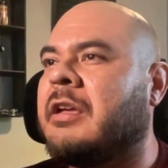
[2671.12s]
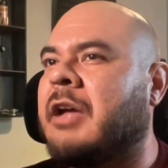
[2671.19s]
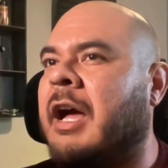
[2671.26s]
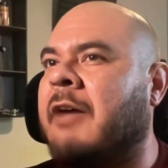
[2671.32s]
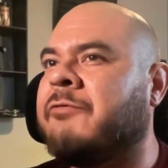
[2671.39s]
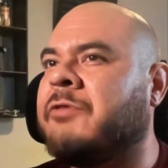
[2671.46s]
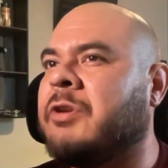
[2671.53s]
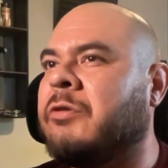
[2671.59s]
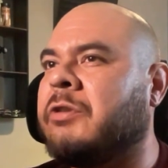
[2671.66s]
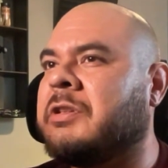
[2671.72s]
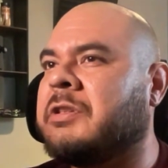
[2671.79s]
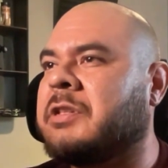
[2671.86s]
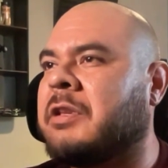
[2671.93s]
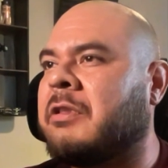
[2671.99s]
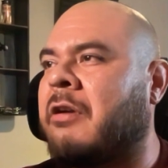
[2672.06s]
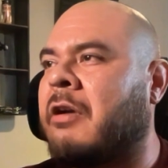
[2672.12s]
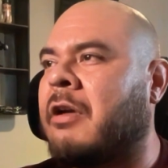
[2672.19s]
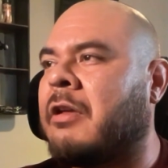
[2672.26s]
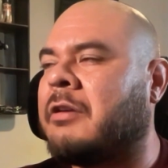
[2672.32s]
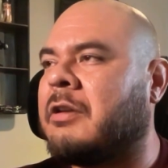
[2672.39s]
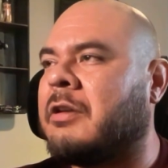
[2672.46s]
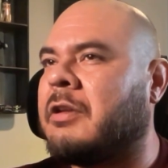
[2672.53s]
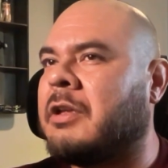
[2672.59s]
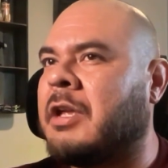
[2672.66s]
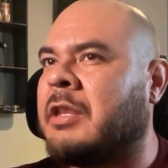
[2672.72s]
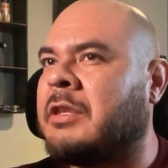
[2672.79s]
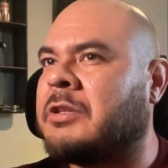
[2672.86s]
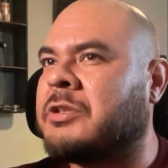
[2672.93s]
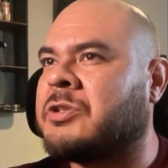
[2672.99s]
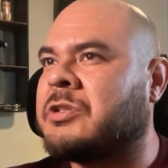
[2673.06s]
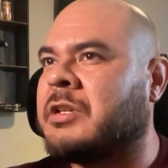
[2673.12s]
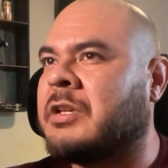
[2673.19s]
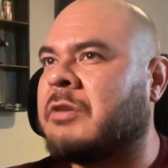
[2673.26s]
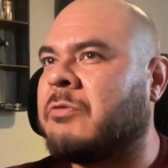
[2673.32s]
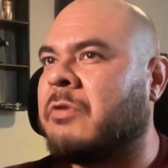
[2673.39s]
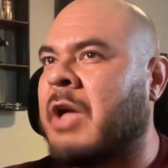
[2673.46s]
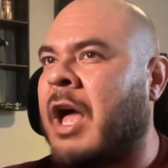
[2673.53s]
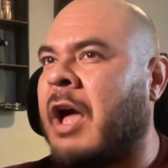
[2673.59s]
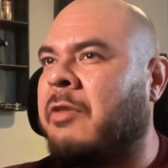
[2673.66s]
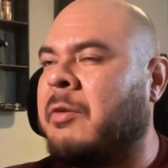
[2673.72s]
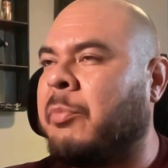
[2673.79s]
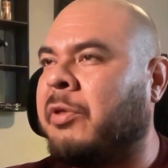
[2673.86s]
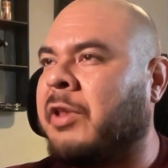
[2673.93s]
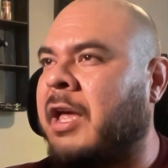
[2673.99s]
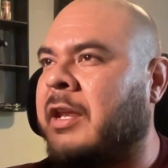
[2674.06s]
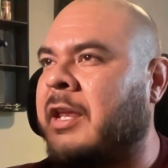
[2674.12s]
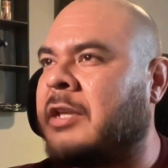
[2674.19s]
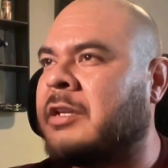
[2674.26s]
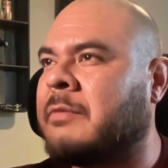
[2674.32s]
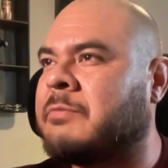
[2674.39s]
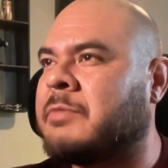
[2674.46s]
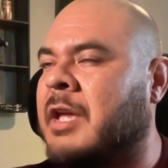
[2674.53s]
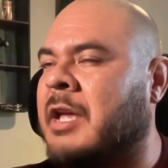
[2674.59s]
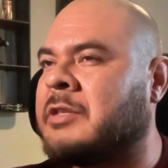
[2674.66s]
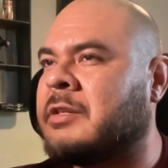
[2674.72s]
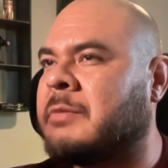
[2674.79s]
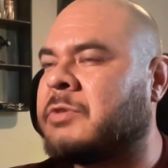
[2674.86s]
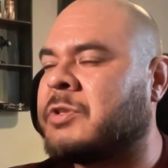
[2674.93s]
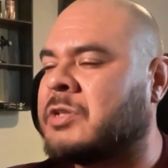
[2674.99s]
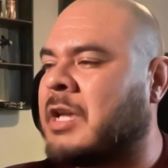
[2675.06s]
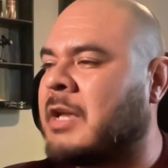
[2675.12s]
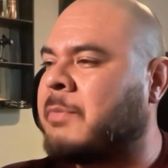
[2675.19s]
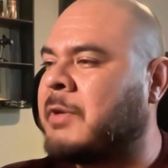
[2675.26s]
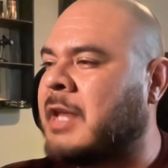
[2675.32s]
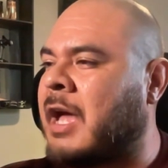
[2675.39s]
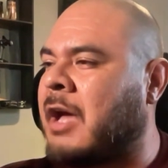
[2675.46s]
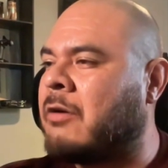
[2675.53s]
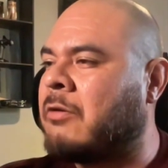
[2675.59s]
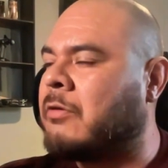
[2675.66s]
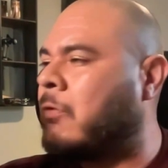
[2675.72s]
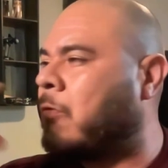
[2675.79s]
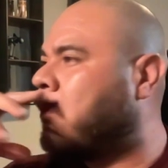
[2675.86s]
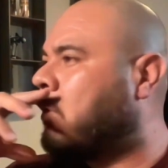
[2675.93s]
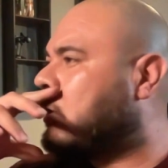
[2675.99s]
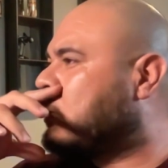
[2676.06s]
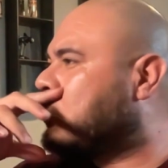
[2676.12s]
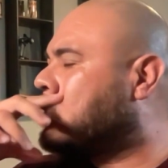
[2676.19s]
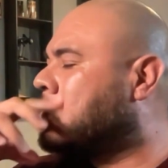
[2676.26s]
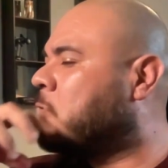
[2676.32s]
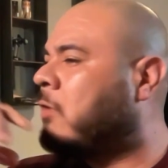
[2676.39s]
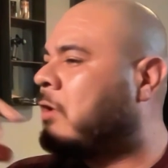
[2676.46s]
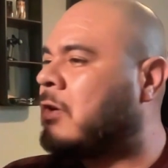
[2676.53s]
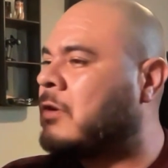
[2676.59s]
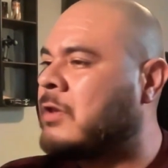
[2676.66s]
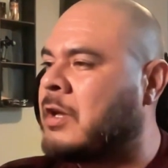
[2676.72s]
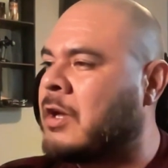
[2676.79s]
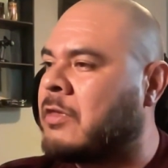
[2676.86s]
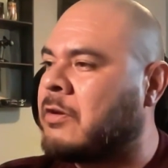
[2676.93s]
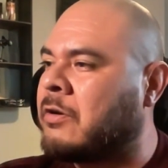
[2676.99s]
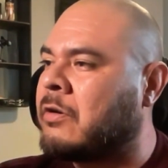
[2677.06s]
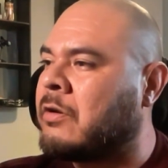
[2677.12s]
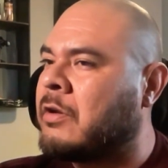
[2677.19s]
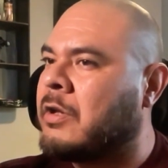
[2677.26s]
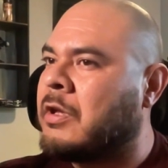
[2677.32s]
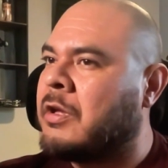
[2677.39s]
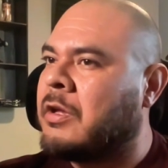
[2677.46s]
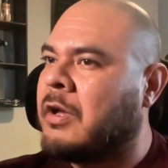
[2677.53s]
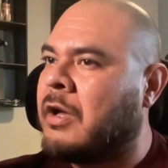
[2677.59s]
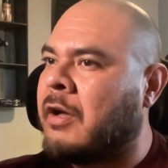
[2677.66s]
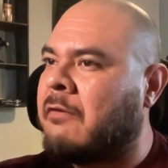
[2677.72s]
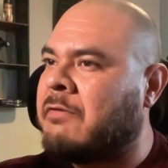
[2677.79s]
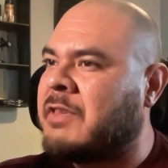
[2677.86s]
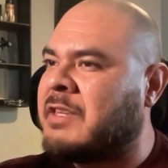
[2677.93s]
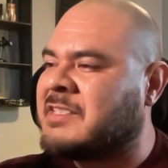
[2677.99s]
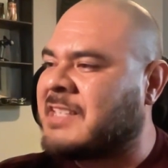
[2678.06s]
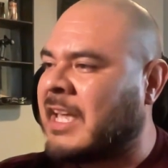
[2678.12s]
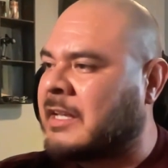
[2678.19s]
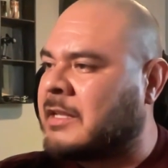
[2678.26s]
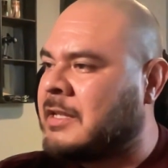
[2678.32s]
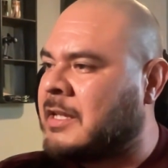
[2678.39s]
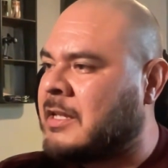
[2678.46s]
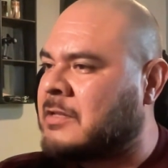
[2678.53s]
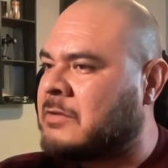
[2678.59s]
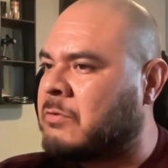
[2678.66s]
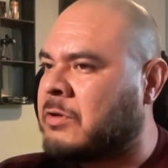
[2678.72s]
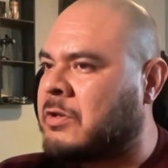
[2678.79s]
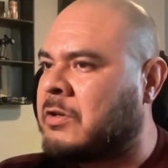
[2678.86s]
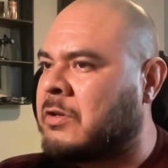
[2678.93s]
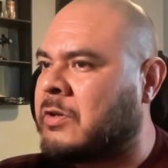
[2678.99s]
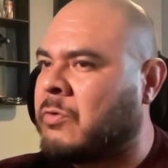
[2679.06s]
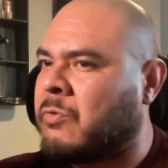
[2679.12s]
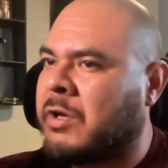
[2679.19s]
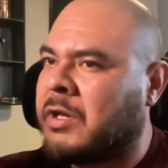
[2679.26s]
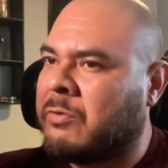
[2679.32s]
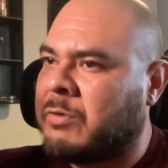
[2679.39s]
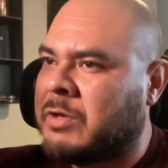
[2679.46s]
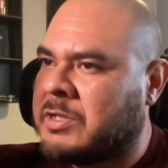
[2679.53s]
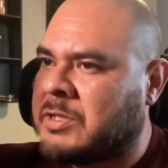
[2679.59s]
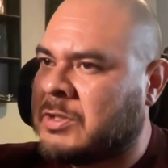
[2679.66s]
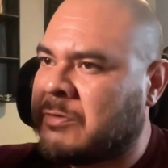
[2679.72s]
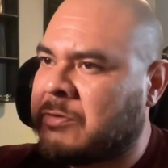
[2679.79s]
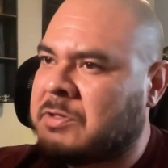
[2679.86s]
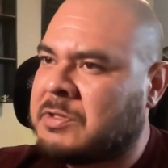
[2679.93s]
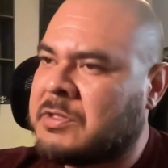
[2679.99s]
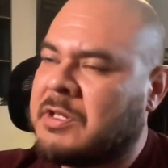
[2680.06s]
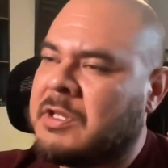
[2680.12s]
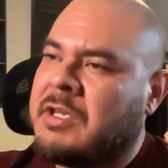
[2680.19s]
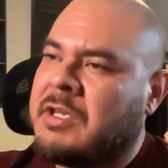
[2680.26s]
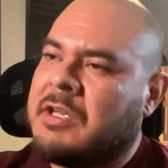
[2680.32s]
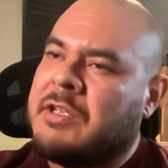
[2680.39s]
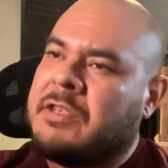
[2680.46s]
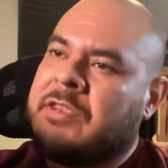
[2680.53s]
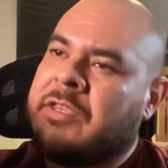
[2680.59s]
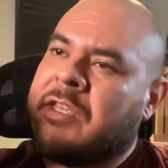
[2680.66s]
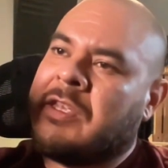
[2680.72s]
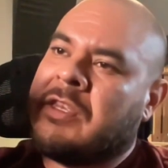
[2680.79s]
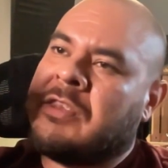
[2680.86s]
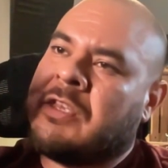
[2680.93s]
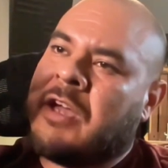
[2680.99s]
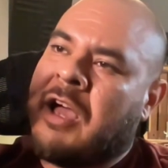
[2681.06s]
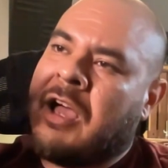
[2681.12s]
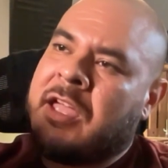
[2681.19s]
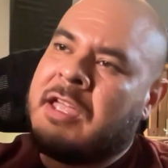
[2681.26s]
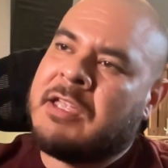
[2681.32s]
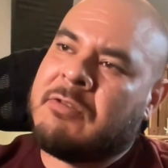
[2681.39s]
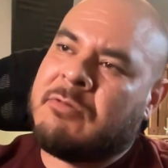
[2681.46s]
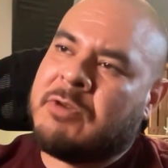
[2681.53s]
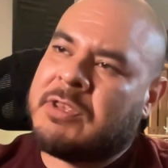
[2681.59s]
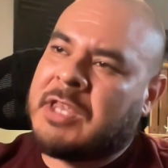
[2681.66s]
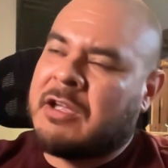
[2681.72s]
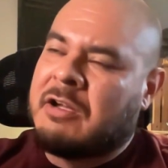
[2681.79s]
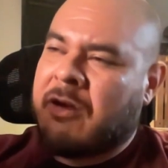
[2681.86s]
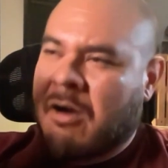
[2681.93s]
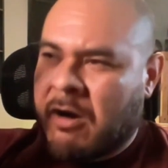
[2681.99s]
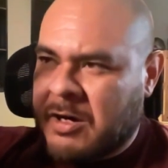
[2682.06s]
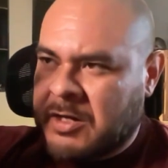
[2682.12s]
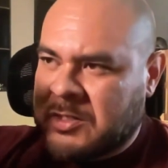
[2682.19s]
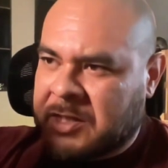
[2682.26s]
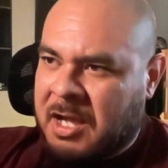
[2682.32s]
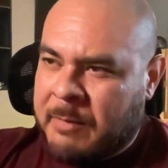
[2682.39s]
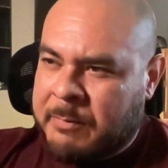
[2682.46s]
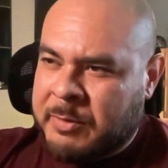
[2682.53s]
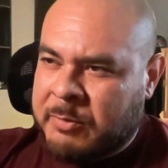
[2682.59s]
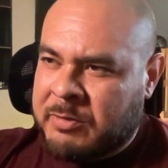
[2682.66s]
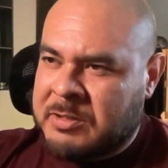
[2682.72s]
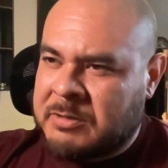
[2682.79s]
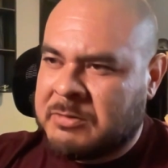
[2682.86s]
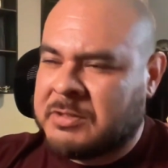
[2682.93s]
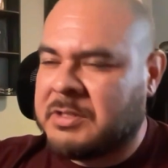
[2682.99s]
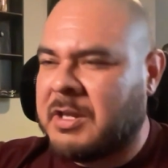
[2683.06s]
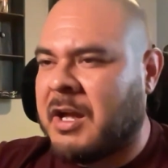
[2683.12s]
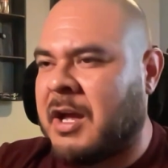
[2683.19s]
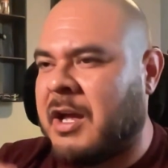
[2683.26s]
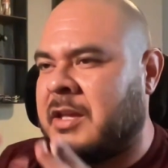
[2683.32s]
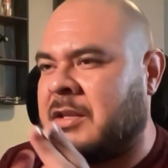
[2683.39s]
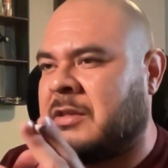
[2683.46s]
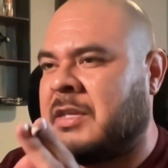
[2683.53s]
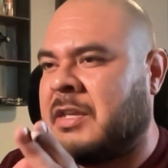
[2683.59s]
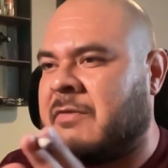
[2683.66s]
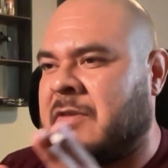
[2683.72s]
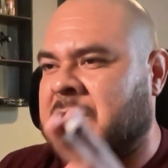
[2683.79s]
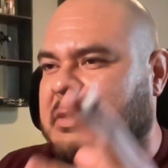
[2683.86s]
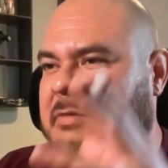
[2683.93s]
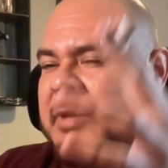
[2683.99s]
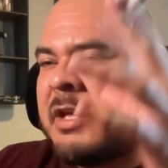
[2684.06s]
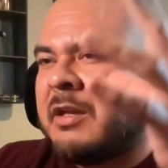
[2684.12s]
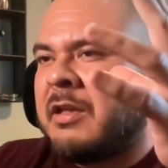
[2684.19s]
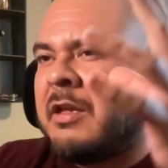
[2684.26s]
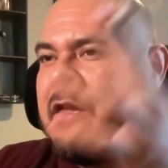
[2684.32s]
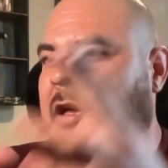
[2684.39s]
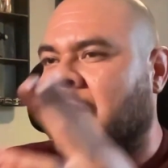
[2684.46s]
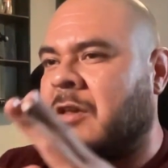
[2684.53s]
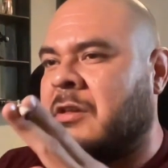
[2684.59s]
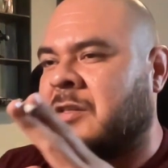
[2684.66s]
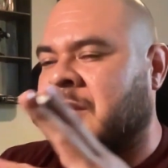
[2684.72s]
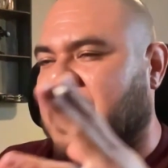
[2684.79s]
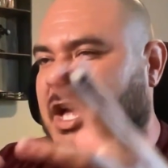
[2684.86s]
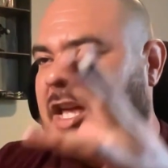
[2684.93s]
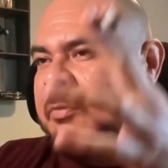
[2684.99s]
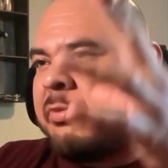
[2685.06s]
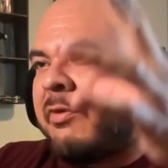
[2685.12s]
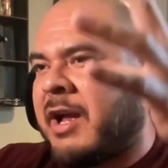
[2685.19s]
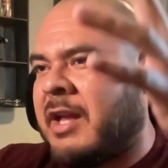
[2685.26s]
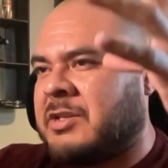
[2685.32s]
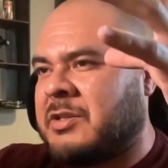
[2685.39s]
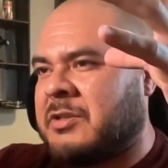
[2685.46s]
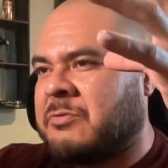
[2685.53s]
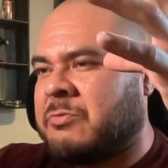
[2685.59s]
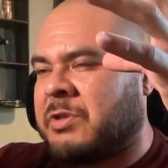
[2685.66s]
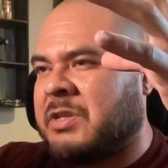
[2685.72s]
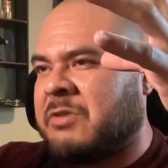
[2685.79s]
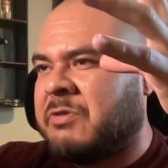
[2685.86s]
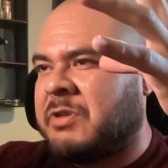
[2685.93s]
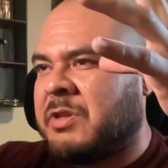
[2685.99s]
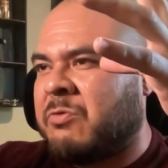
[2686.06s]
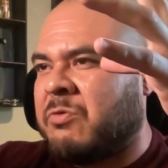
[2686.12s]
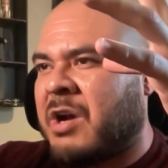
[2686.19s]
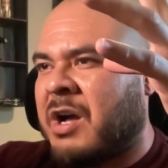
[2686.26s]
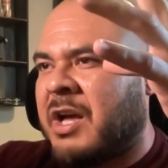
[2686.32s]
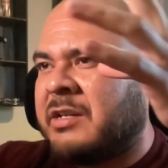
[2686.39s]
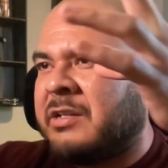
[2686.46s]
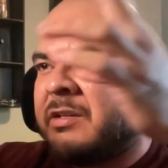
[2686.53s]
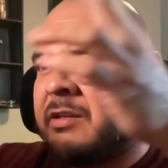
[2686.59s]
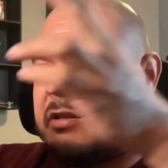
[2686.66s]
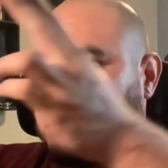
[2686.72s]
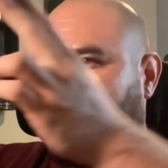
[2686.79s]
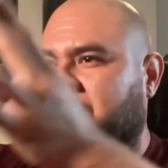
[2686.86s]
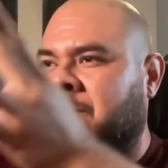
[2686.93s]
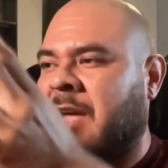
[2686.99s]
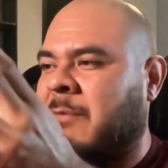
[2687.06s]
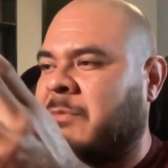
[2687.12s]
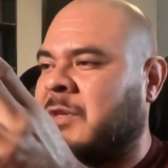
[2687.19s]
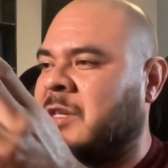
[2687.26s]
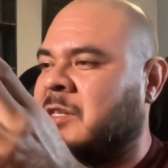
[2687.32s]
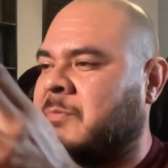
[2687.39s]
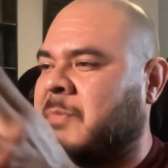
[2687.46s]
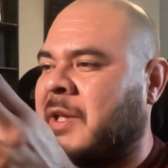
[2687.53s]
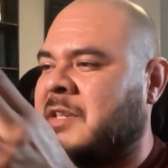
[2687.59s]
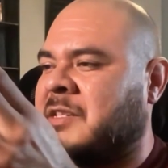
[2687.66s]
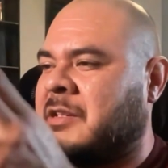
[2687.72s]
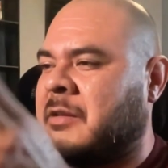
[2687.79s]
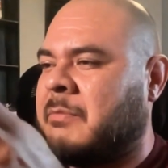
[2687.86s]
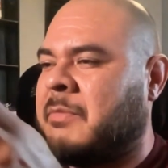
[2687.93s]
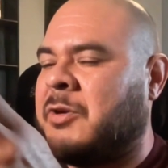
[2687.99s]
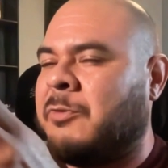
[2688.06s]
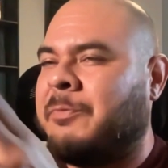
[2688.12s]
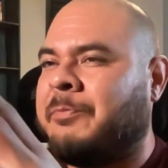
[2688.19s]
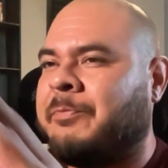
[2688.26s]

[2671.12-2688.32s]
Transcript: I've noticed a lot in the how the plant ends up shaping out when you do one or the other of these techniques, where you want to reduce the height with like a hard top. You're reducing the height and leaving some like side branches really, really wide and a lot of empty space in the middle.